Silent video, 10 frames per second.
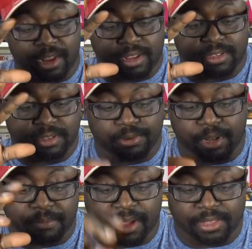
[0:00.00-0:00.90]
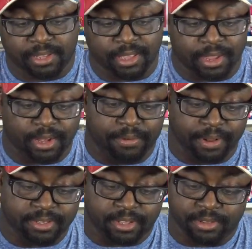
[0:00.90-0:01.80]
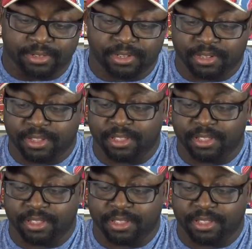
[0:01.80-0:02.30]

1920 by 1080 resolution.